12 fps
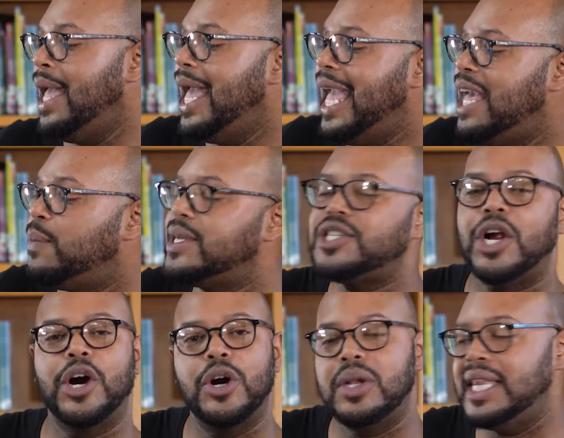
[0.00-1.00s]
It was
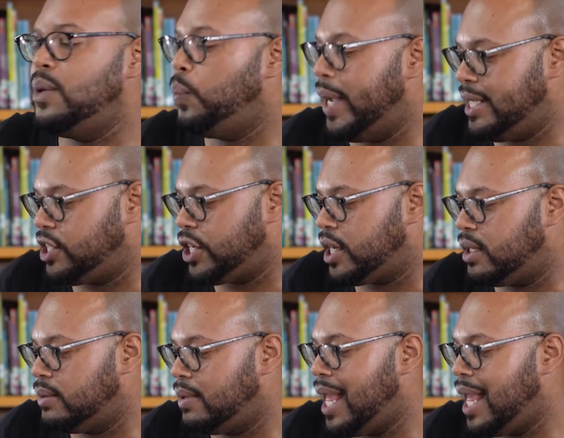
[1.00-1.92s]
early winter.